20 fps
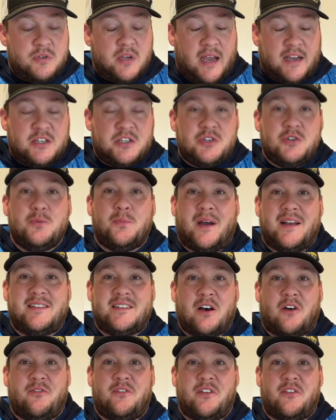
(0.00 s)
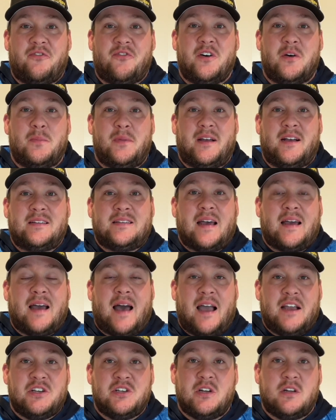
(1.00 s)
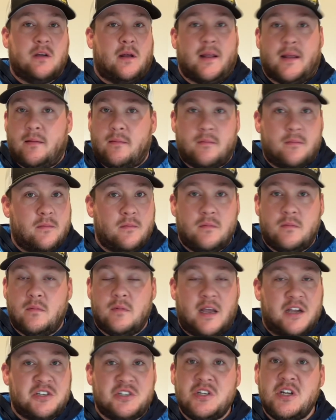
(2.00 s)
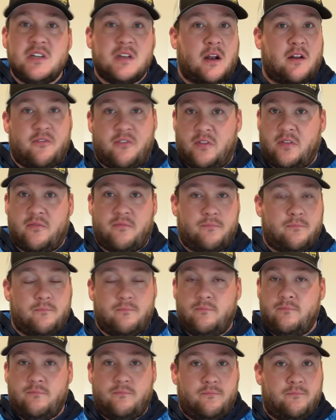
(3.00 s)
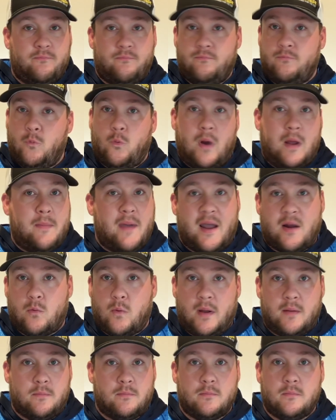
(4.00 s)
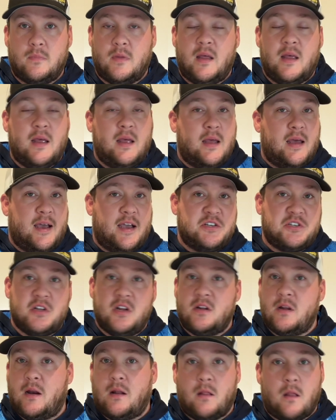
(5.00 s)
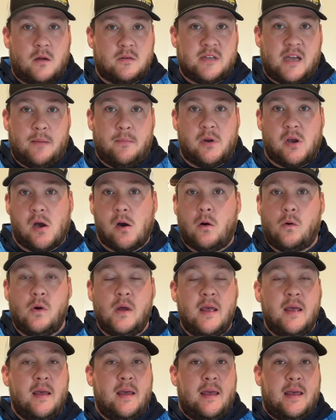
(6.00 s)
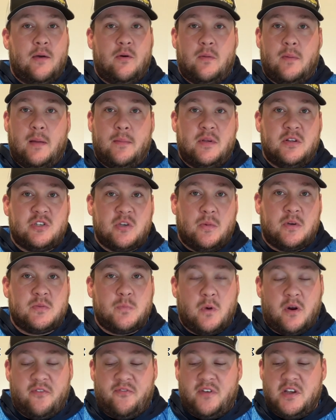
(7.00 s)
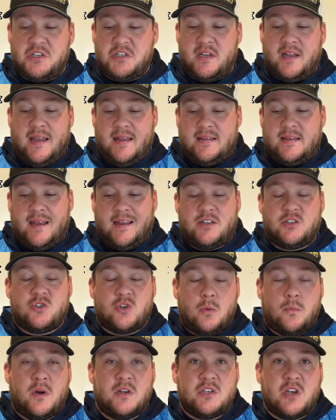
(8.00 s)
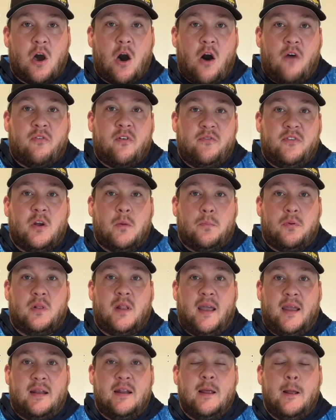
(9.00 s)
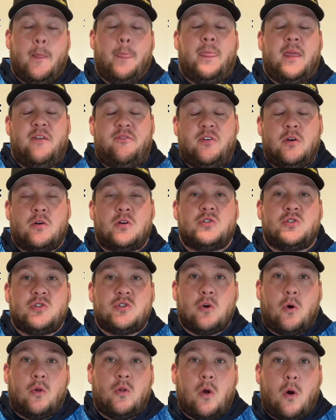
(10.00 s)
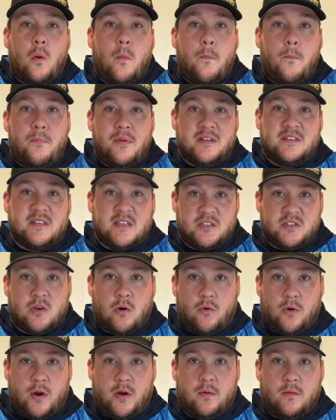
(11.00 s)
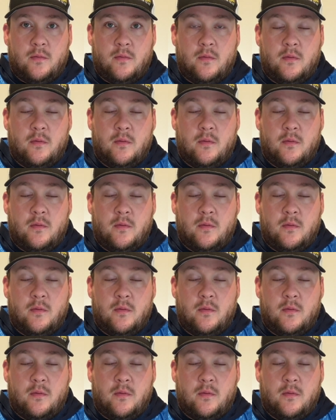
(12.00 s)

shoot myself in the foot because I should have done it. I should have done it for the way back when. I should have done it a long time ago. It would have made me so much more efficient. It takes so much off of your plate. If you're a solo business owner,